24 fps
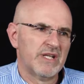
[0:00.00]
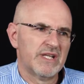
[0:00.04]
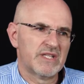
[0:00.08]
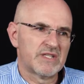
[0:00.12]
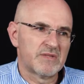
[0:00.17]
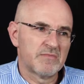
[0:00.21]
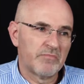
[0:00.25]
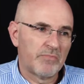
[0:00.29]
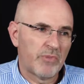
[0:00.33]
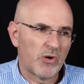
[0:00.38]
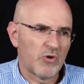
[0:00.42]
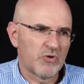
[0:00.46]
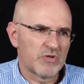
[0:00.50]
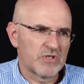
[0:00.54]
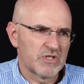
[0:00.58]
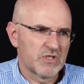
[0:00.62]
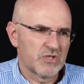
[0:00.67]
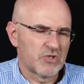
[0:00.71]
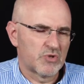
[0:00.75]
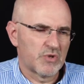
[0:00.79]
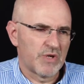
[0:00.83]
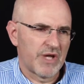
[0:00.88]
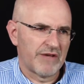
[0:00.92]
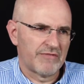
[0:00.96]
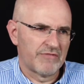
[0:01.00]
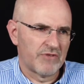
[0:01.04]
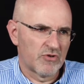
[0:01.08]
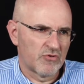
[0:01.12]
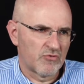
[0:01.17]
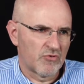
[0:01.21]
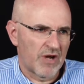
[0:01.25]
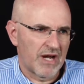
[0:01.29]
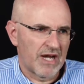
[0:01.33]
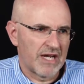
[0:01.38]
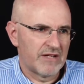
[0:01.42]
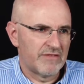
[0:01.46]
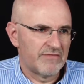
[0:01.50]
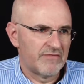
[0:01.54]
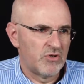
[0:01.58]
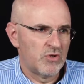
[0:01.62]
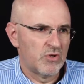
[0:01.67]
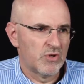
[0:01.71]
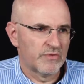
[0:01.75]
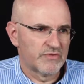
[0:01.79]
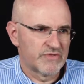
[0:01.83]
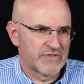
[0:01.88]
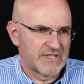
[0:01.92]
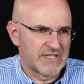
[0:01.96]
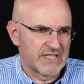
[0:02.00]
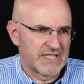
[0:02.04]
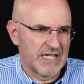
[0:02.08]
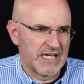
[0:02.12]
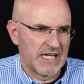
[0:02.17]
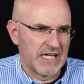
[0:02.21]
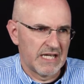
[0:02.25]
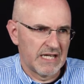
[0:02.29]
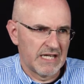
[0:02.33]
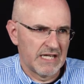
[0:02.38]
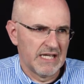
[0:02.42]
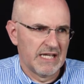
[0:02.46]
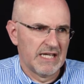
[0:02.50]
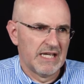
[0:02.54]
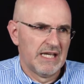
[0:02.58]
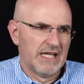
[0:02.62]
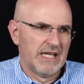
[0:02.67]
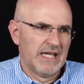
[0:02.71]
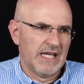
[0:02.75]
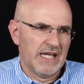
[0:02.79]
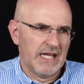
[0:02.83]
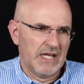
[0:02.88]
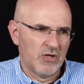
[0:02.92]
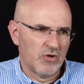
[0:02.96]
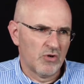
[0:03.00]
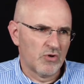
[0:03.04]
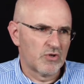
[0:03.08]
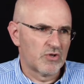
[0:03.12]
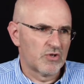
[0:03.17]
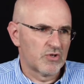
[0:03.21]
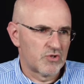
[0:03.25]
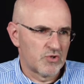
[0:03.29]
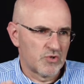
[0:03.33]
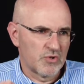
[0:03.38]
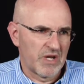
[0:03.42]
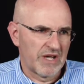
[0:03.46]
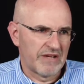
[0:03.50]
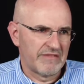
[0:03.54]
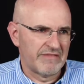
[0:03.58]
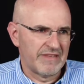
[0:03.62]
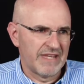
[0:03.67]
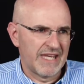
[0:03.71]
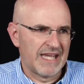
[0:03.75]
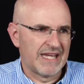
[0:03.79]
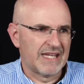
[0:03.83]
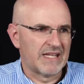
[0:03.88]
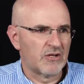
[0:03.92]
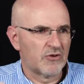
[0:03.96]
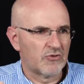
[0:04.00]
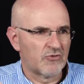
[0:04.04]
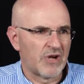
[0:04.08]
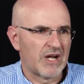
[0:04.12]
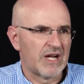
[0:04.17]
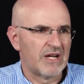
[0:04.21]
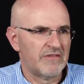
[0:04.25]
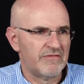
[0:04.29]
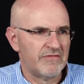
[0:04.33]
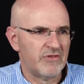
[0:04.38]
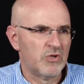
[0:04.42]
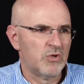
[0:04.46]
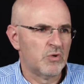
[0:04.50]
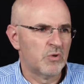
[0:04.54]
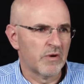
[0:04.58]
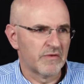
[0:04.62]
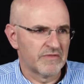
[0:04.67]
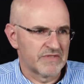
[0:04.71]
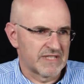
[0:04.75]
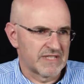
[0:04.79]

is important to have the right view of sin in order to have then the right view of